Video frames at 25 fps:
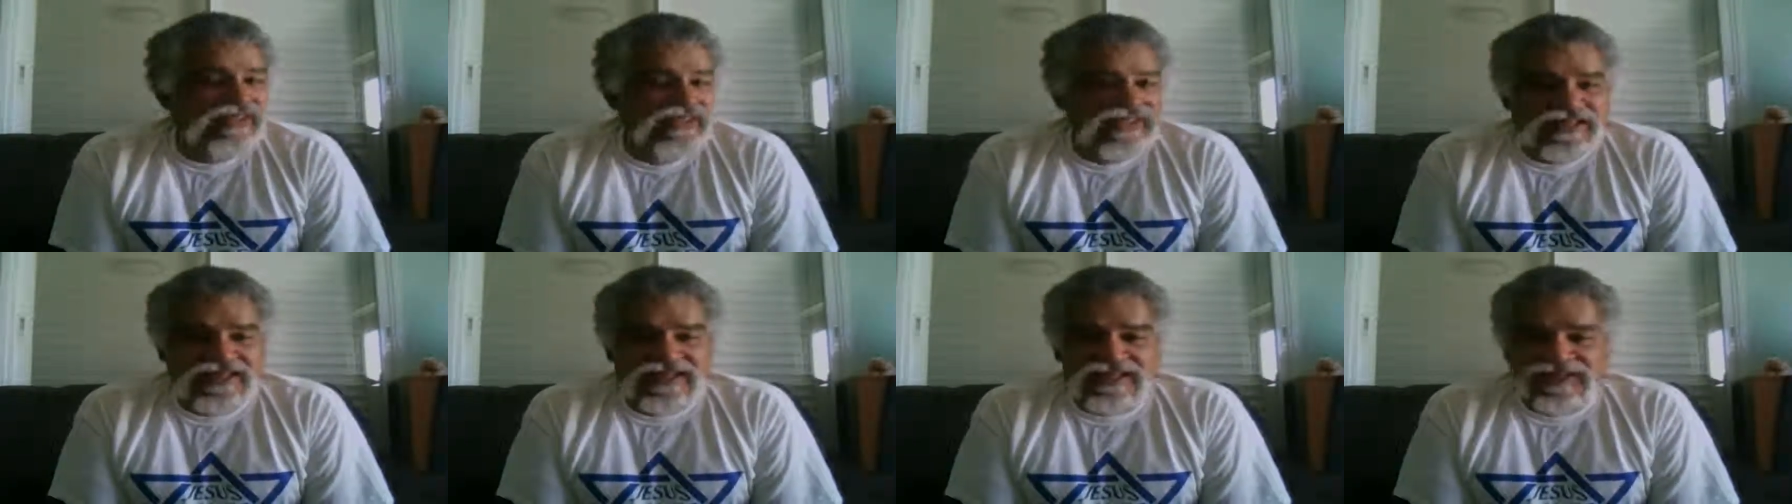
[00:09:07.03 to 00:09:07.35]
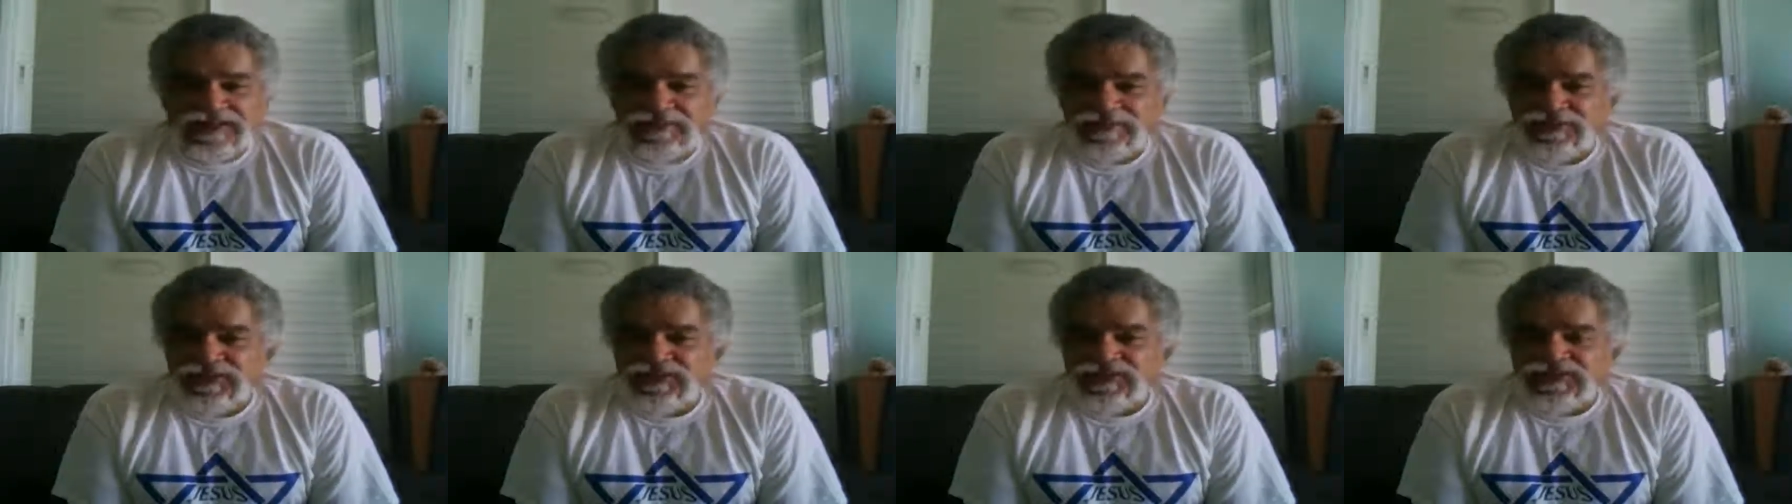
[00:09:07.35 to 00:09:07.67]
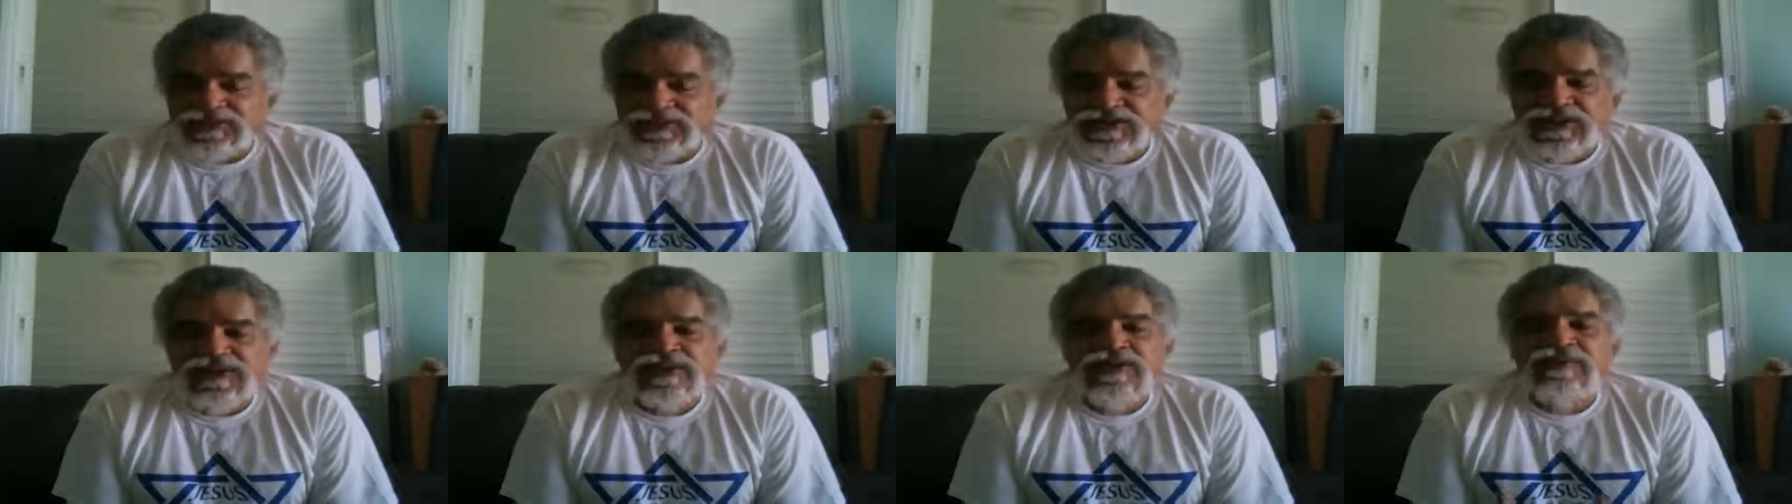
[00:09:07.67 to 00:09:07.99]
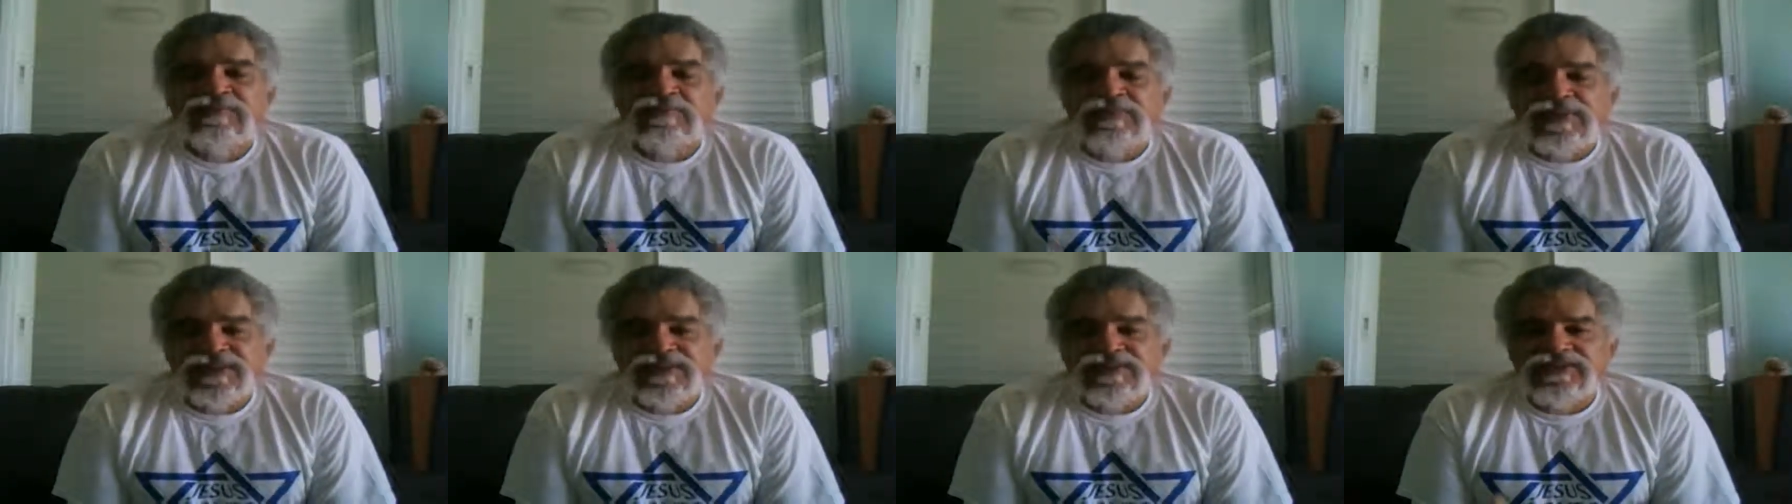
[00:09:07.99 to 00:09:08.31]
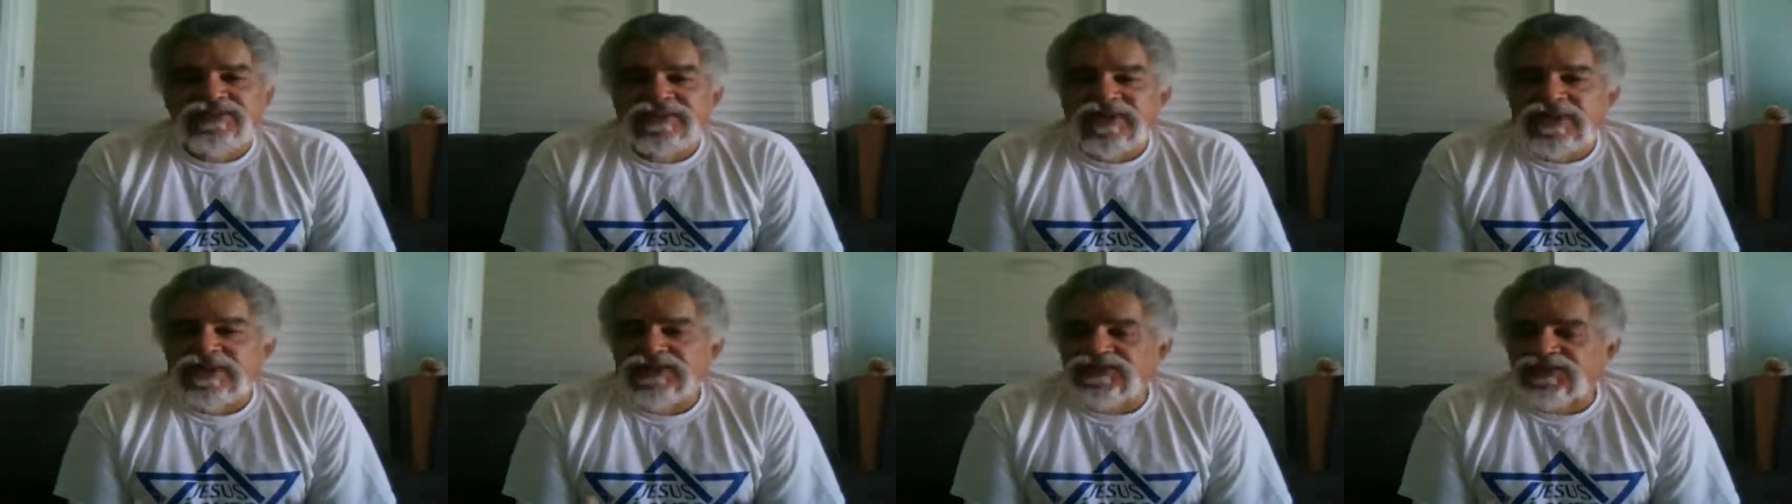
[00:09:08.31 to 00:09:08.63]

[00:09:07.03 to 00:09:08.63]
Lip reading: It's real slick how they pulled it.